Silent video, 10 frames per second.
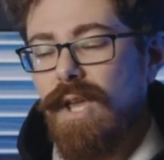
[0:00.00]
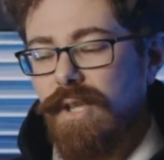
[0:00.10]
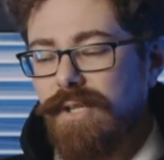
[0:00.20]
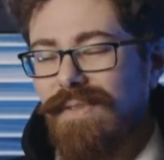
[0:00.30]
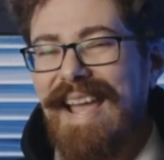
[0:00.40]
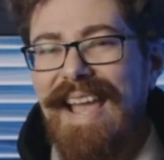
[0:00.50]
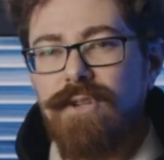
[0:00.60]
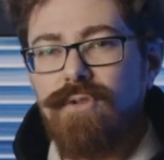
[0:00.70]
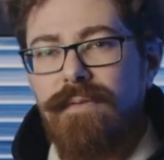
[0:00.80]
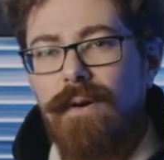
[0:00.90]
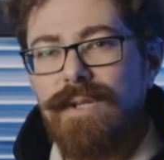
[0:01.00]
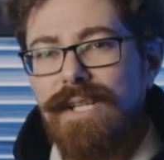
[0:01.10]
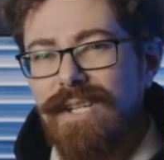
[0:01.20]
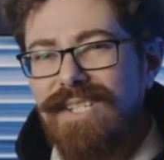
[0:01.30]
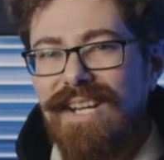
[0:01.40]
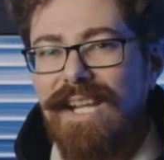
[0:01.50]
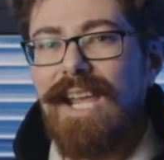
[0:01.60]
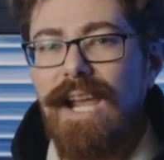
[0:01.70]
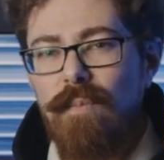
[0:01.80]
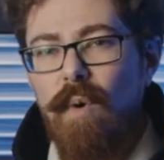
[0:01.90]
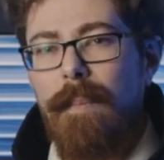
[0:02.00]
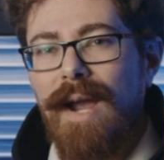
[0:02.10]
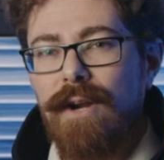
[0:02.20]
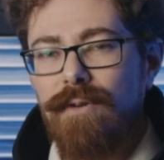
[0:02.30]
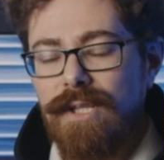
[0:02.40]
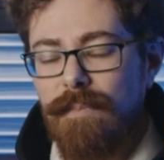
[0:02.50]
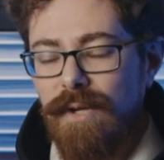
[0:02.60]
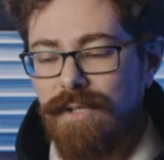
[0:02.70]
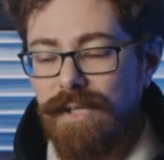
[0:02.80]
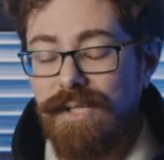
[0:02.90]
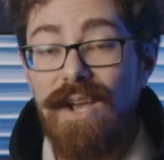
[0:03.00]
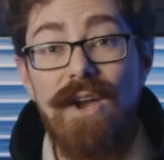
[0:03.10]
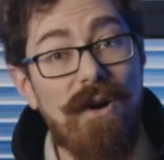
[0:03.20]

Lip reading: so that extra voltage is going to kick more power into the motors.